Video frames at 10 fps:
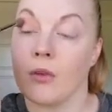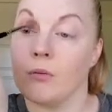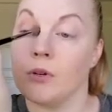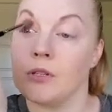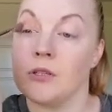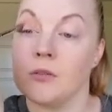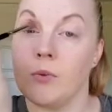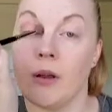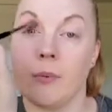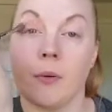Windshield
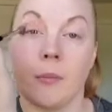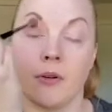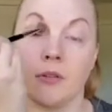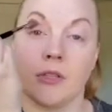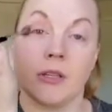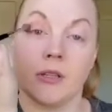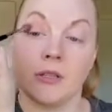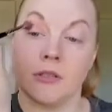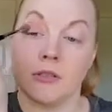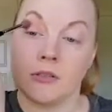wiper
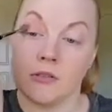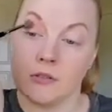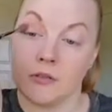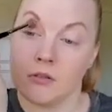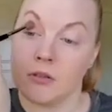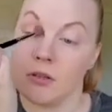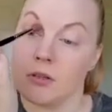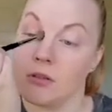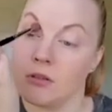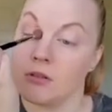motions,
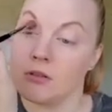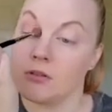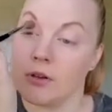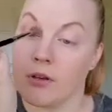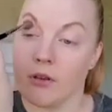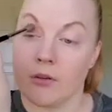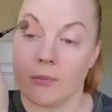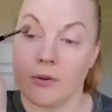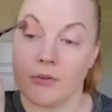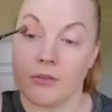circular
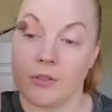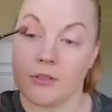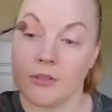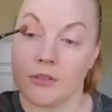motions,